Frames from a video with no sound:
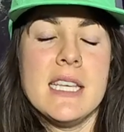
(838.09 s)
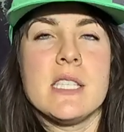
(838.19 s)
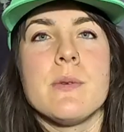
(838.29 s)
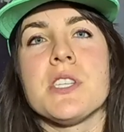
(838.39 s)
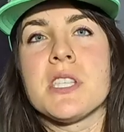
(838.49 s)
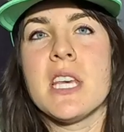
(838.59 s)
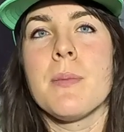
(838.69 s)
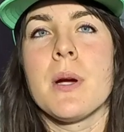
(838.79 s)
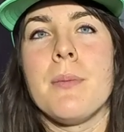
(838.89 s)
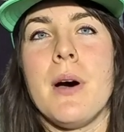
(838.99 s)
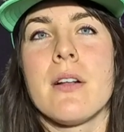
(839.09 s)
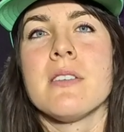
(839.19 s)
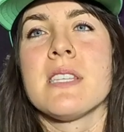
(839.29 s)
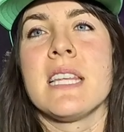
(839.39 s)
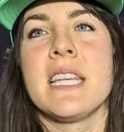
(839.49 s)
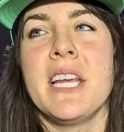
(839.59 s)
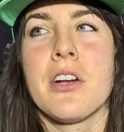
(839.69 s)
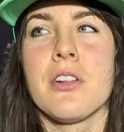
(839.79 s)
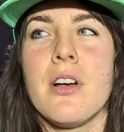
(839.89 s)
This would just keep her bottles cleaner